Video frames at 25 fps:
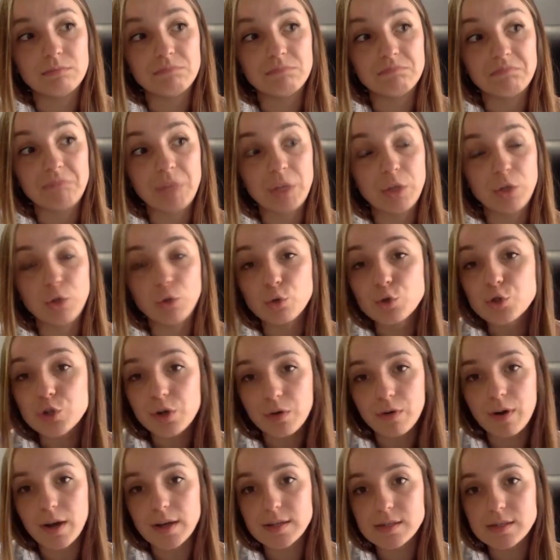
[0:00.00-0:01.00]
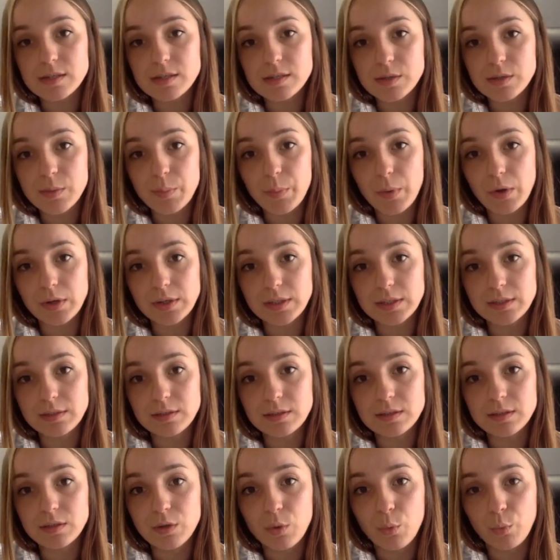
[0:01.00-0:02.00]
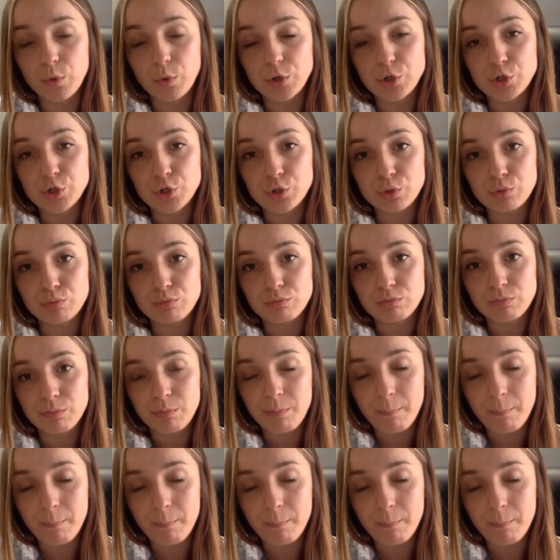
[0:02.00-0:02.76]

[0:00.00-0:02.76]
huge crisis upon it, which